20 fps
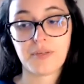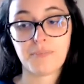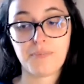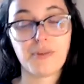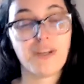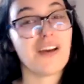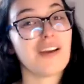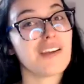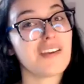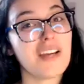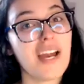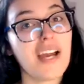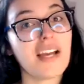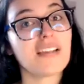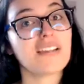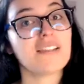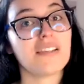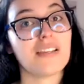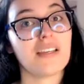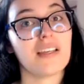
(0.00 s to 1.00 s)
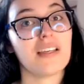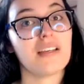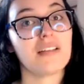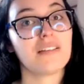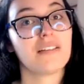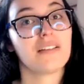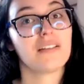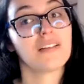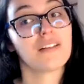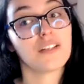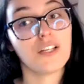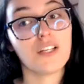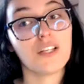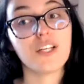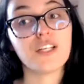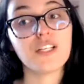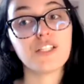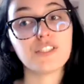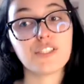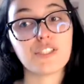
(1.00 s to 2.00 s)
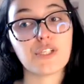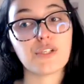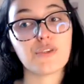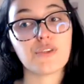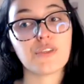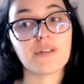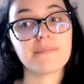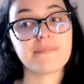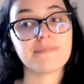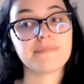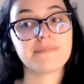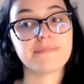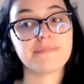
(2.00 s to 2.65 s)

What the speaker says: But are you actually going to execute them?